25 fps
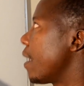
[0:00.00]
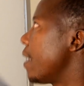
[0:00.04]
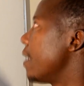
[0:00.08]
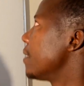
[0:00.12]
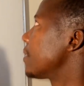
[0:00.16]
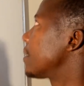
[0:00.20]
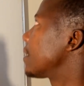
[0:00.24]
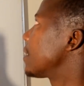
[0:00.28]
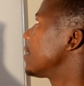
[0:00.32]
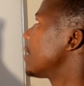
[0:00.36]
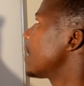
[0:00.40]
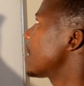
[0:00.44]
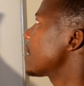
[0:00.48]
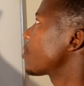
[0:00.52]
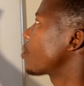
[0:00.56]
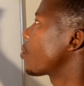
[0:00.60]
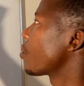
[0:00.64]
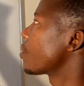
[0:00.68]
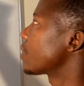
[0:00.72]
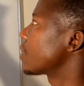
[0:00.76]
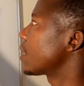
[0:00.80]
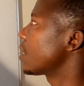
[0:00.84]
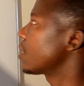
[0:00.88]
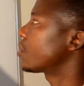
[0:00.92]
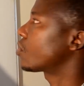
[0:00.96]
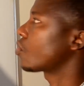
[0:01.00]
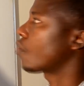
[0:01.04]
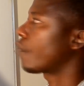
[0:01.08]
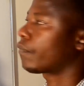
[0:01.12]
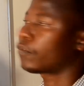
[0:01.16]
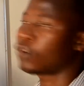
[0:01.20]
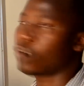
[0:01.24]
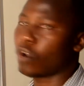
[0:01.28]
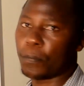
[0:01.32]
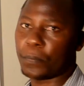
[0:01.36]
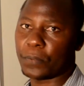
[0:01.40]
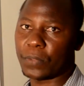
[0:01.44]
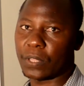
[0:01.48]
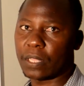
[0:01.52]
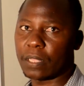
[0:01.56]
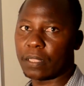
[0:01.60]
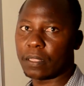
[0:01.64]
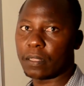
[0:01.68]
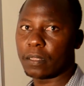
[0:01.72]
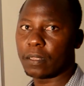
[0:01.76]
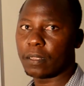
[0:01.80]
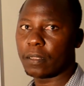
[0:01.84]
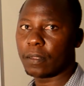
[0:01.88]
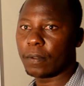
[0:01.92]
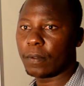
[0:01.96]
is just consists of
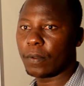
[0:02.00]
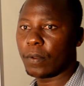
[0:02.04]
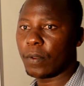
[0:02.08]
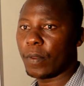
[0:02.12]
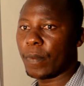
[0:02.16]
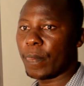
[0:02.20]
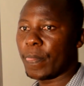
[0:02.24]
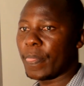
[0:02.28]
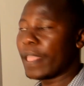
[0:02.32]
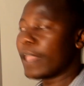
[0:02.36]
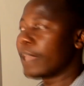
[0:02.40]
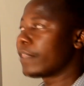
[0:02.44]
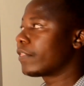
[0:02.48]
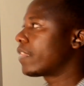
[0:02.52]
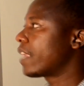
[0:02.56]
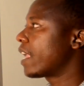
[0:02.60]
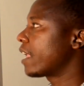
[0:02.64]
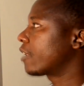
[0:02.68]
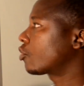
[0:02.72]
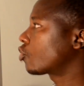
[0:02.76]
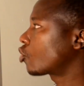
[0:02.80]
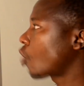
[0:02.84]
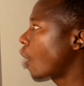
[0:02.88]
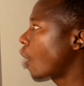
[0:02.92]
topography. The